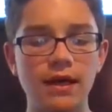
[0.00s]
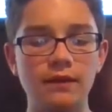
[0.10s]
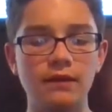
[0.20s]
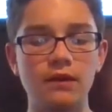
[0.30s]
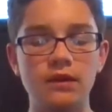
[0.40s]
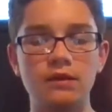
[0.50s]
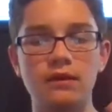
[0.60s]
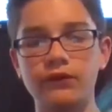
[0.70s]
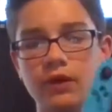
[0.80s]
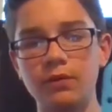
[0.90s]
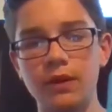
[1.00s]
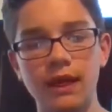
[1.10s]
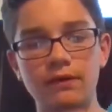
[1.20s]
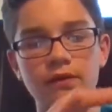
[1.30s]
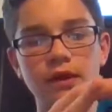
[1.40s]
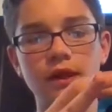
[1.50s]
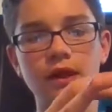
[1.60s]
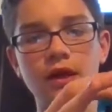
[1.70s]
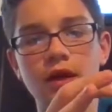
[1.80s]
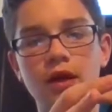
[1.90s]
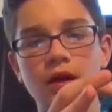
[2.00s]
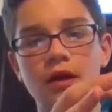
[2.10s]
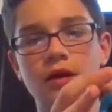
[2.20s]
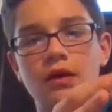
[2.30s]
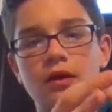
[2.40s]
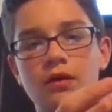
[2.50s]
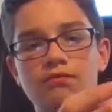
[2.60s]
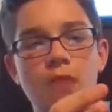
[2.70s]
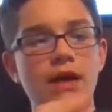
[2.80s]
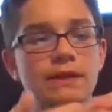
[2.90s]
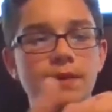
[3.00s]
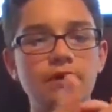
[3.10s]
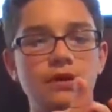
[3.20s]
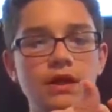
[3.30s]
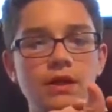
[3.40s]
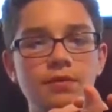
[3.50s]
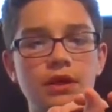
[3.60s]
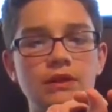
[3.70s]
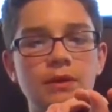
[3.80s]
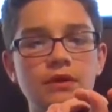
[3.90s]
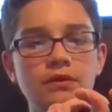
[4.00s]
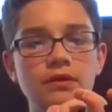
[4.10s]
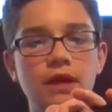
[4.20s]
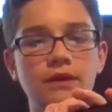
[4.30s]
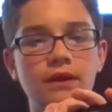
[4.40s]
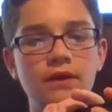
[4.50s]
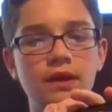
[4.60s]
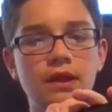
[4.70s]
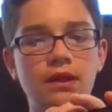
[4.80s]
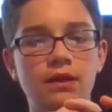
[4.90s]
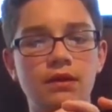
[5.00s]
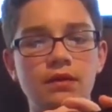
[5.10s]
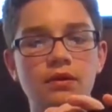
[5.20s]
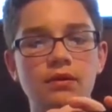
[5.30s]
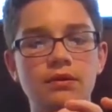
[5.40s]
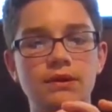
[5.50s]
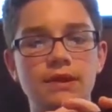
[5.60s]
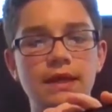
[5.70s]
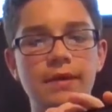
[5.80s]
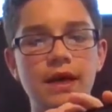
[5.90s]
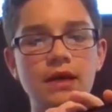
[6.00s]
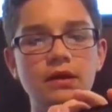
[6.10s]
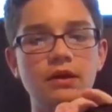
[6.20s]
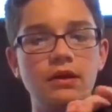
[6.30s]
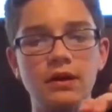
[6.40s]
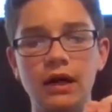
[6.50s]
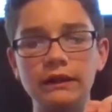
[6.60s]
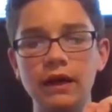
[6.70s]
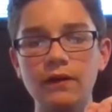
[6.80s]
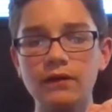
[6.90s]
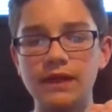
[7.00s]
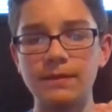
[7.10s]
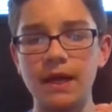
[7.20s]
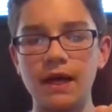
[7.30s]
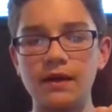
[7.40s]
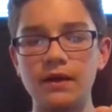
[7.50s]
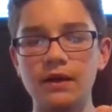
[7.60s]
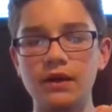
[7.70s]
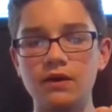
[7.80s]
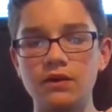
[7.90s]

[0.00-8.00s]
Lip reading: Yeah, and then in the front we have the minus button and the plus button, and then the D-pad, another D-pad,